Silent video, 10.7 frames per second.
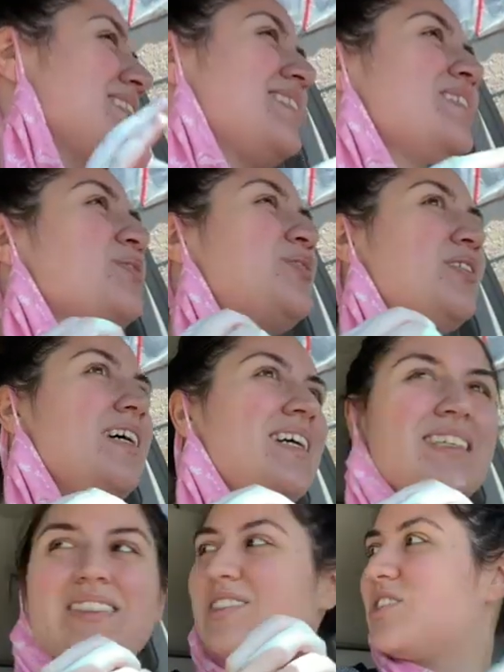it's so
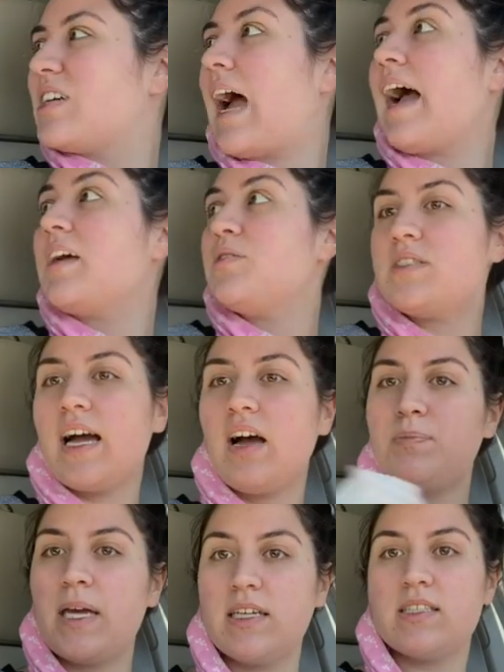cringe. I used to have
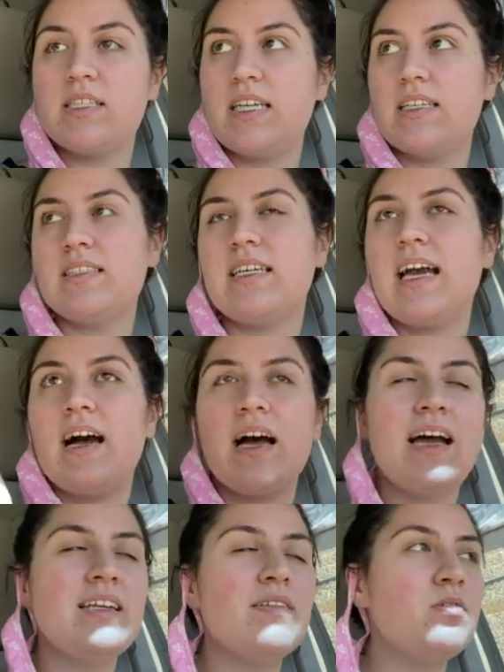pink seats. Yeah,
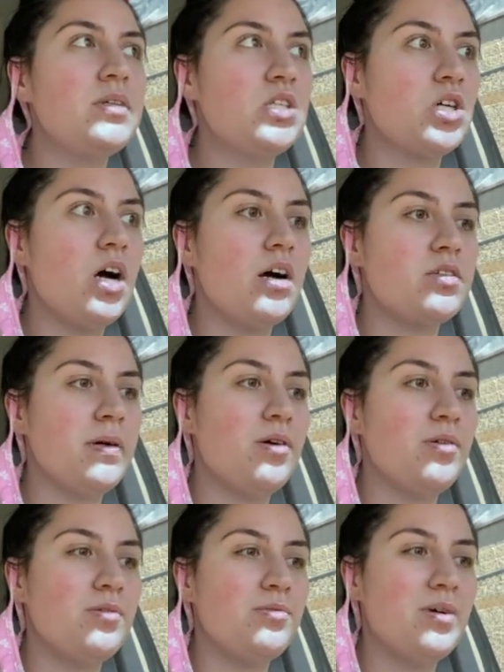I never really talked
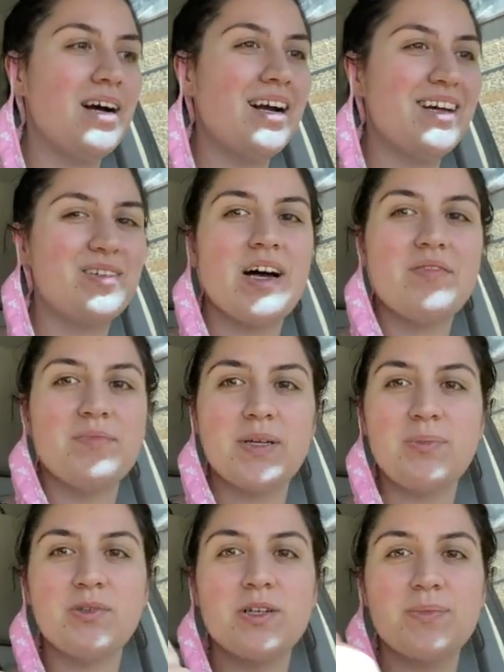about why I don't have them
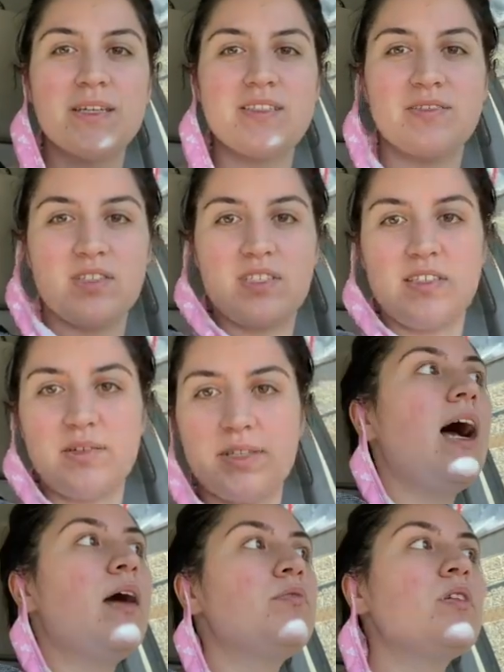anymore, but I still have the steering wheel.
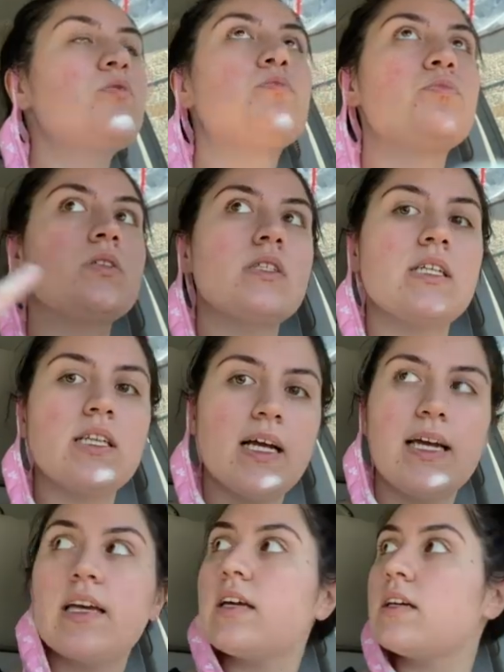I want to really
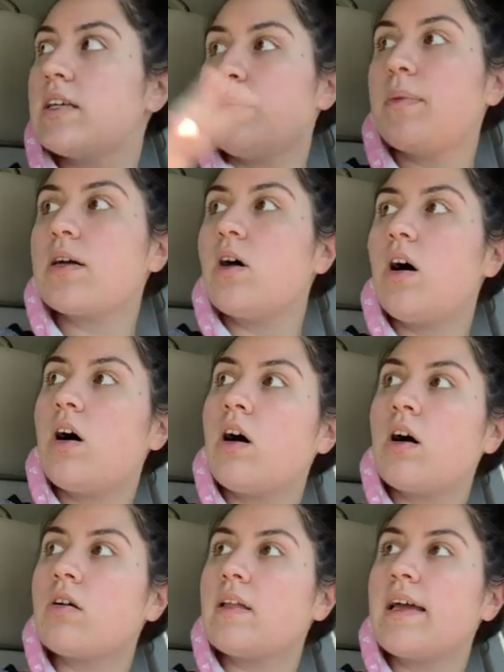like get my
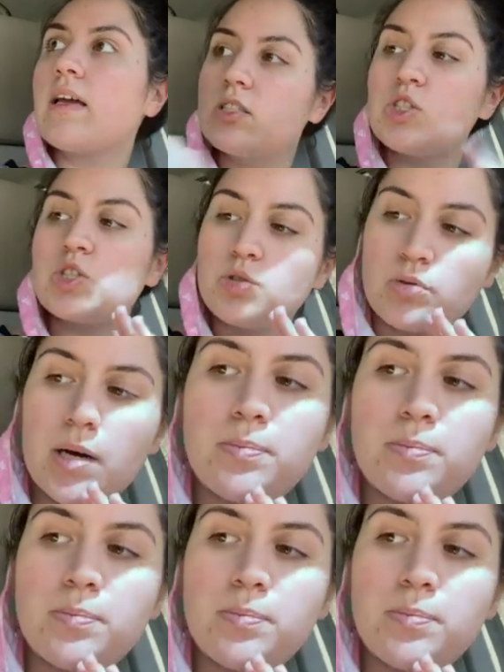car like scrub